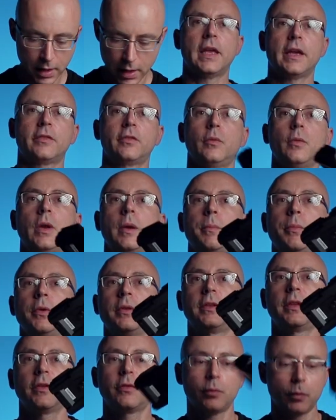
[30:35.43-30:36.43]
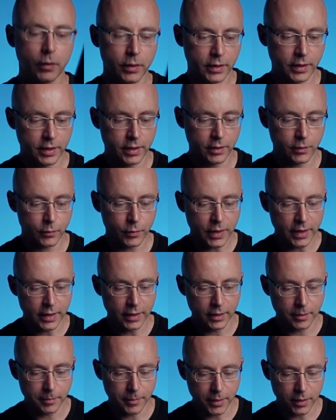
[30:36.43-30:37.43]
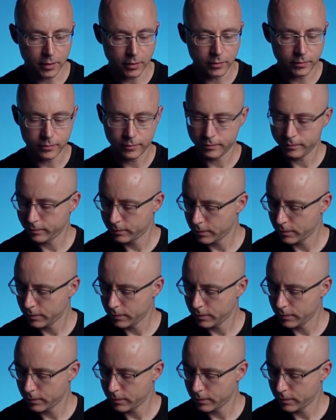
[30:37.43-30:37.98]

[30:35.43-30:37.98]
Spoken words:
Next, you want to put this one here right in the middle.